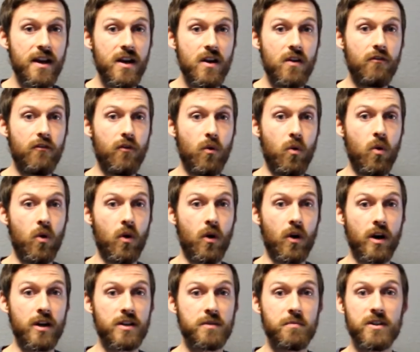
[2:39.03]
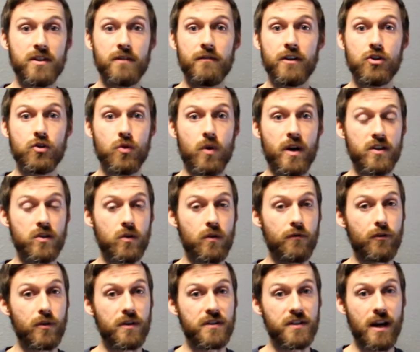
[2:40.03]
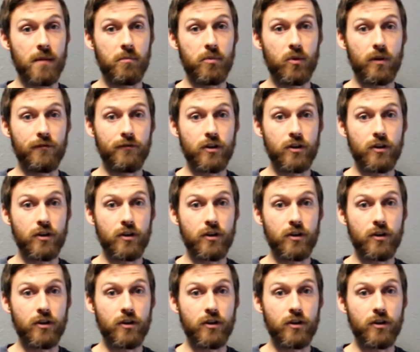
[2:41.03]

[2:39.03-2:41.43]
for a specific joint. So for example,